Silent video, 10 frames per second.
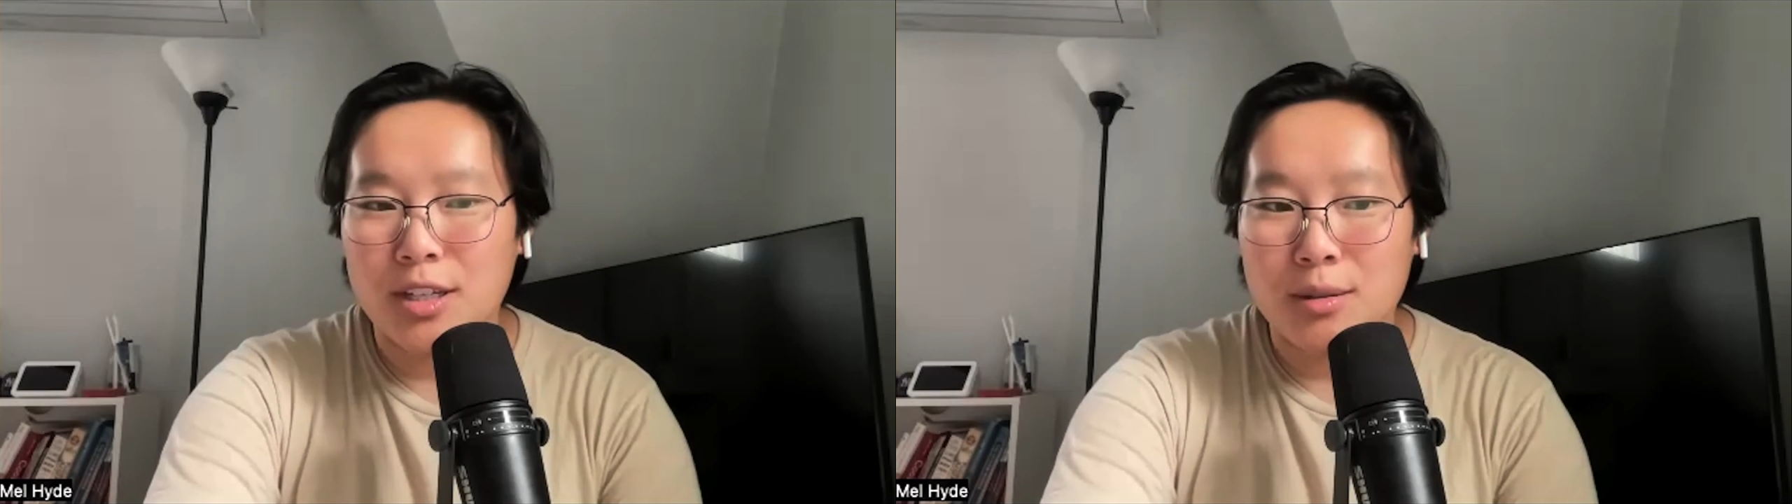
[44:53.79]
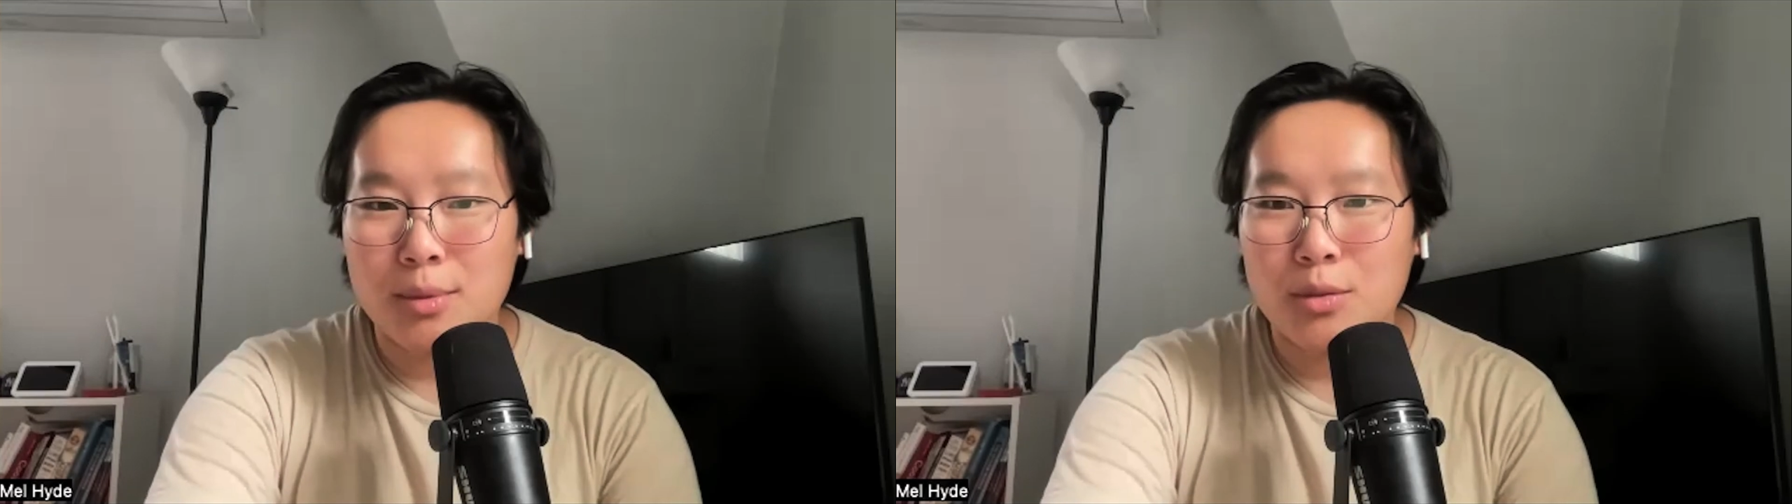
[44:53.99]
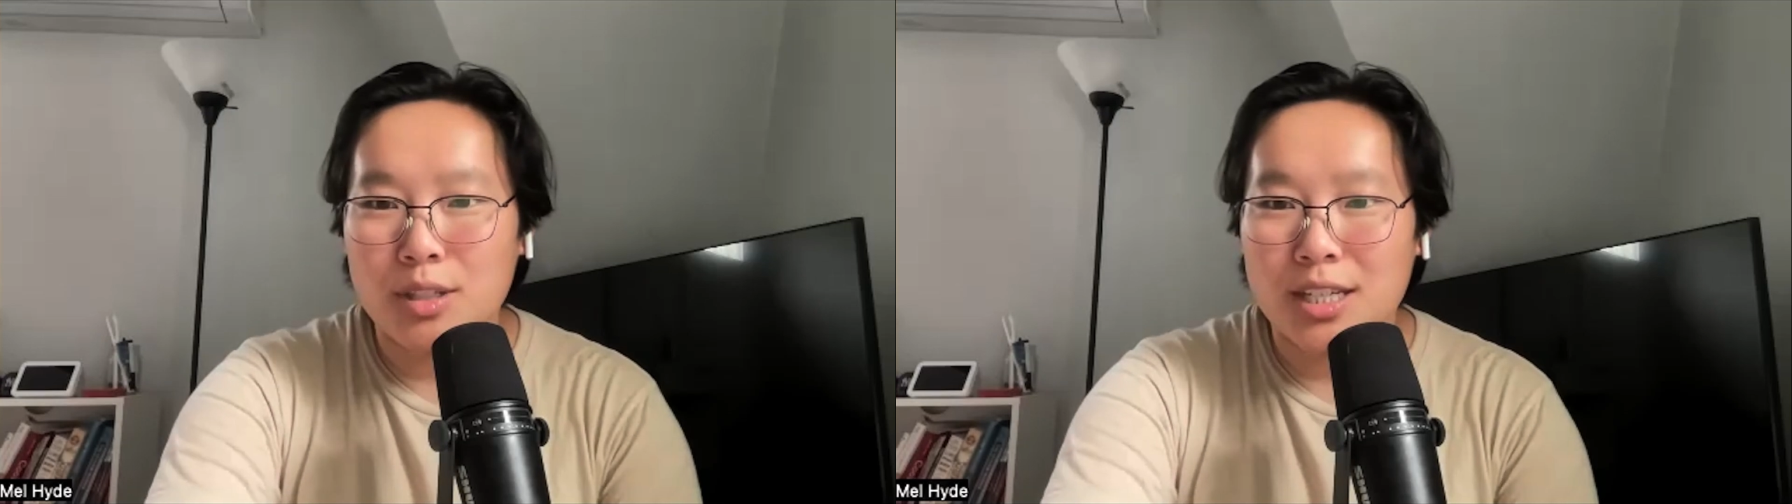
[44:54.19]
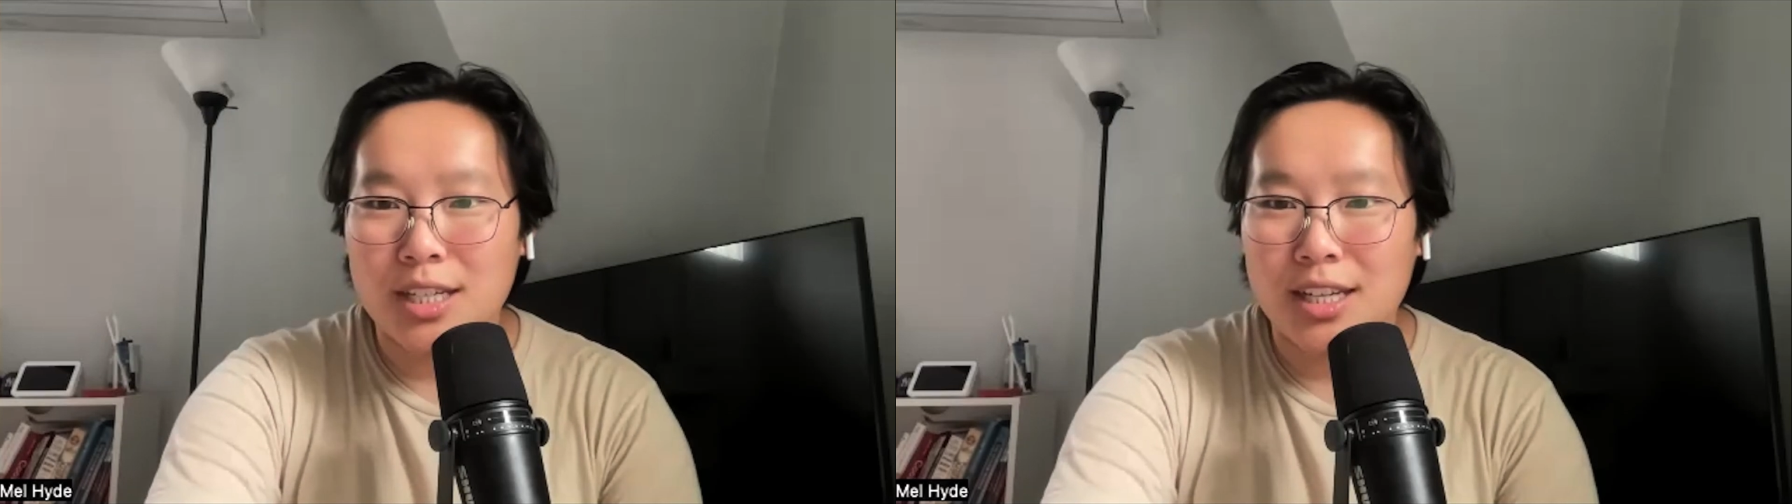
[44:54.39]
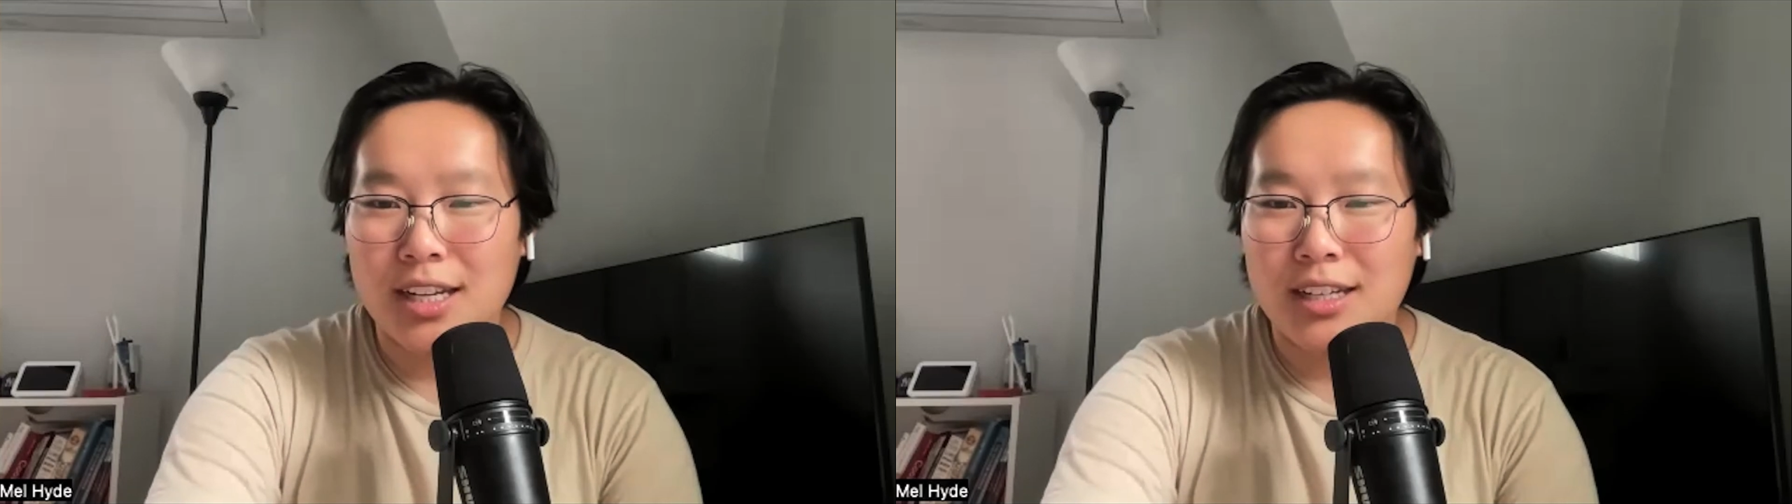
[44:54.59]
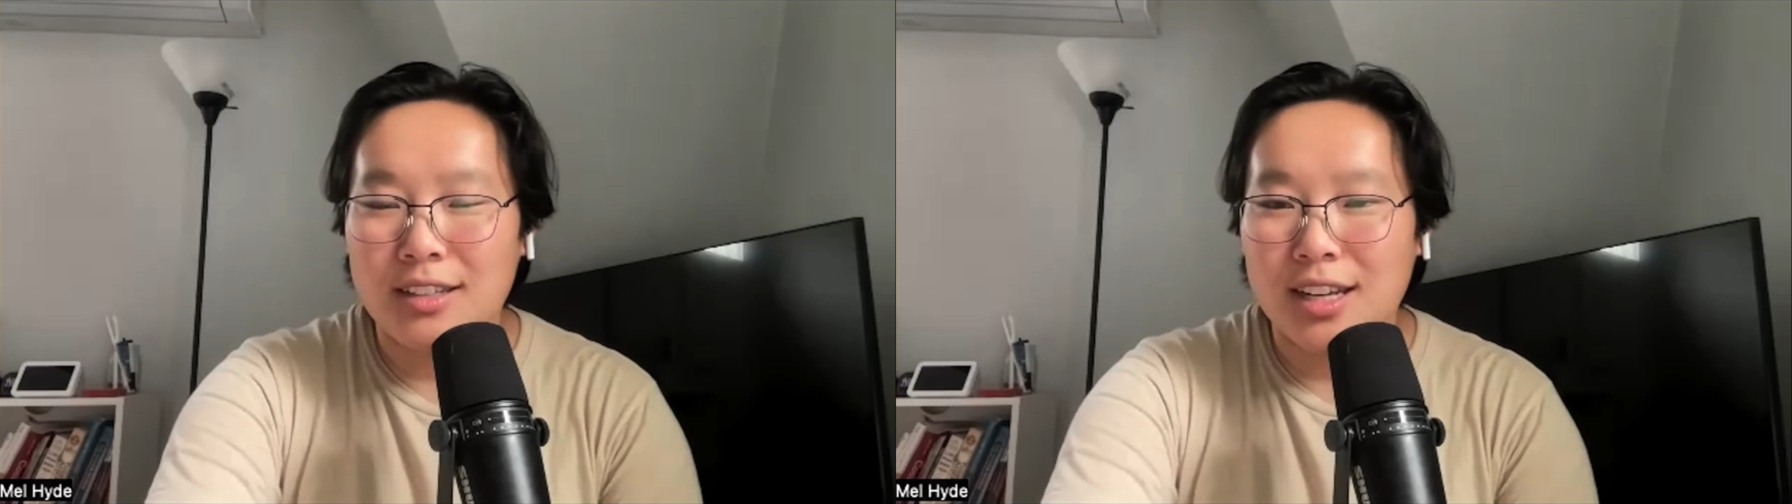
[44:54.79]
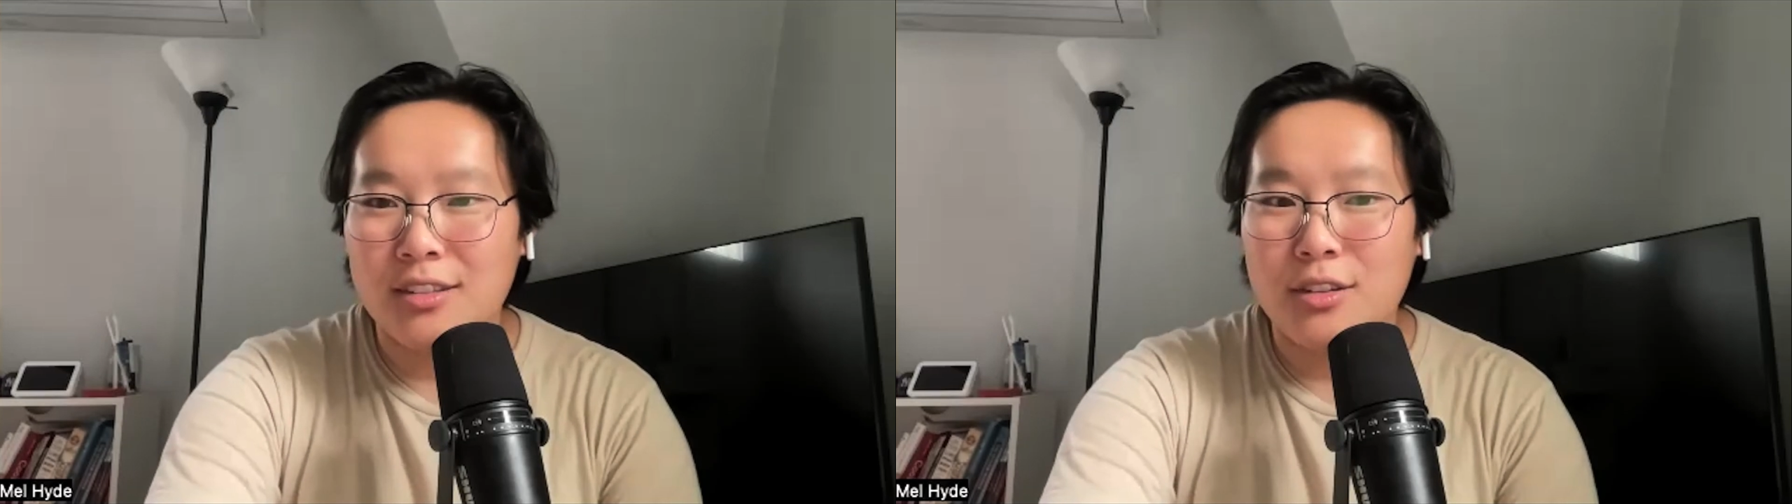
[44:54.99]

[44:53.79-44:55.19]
community and